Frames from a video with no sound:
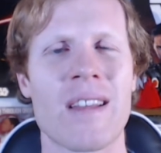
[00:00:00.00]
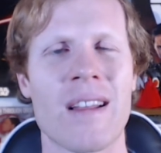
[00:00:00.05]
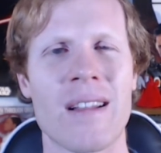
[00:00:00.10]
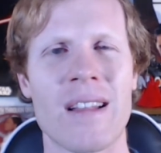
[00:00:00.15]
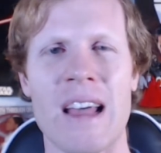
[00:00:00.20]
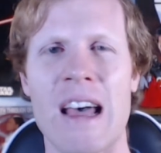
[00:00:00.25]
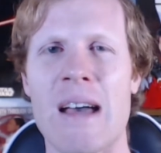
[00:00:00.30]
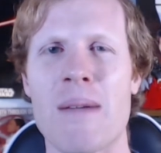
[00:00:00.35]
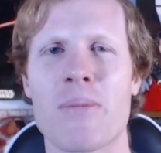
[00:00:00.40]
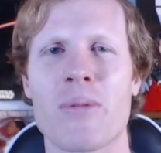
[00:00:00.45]

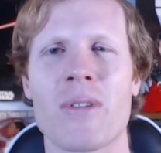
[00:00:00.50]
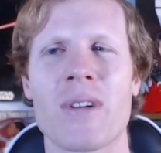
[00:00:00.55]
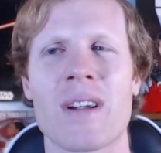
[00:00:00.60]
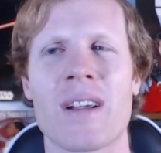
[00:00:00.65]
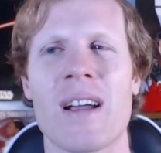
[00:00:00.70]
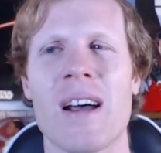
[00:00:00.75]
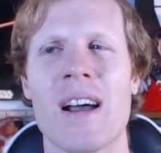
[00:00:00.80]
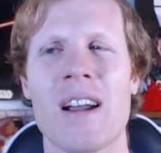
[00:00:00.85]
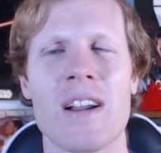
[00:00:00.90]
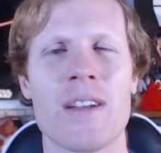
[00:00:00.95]
elaborate
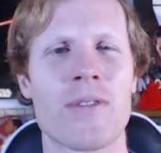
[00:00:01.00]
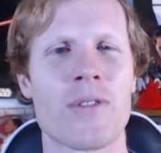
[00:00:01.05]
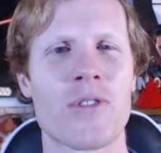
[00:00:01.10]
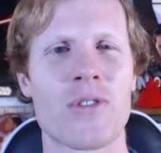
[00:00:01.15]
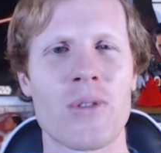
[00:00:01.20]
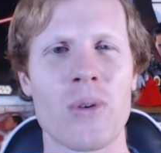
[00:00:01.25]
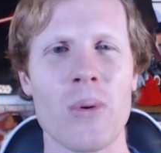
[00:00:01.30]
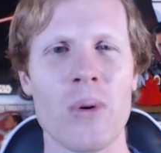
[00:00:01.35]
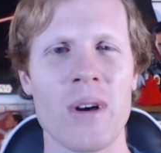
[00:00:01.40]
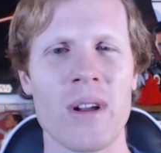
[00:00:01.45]
kind of
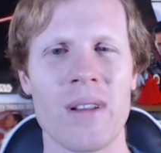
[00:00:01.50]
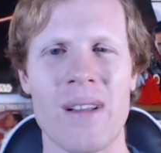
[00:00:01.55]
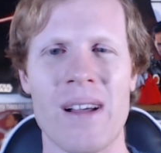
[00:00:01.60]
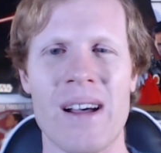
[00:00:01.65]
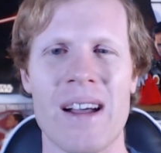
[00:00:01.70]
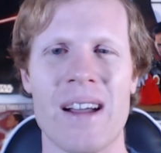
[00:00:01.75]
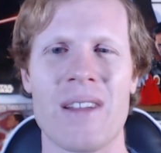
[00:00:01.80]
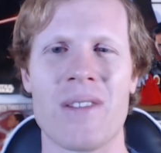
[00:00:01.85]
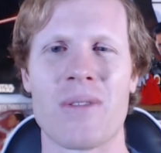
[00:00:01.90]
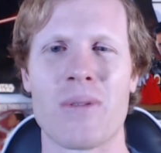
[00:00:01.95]

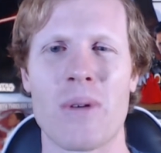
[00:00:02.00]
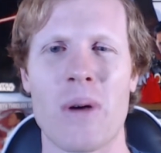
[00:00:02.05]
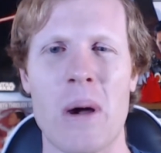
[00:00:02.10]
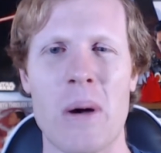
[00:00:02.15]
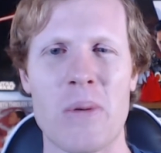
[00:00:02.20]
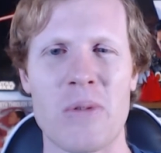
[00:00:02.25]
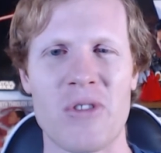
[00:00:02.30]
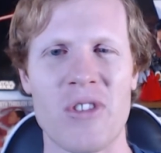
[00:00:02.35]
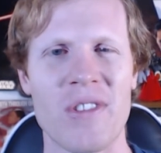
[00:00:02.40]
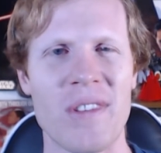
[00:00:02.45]
storylines where I
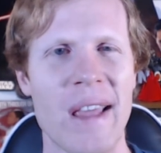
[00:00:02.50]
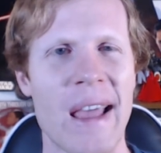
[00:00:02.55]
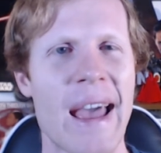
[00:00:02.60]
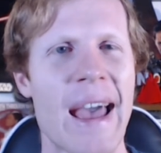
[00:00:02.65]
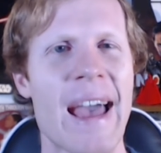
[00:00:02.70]
would just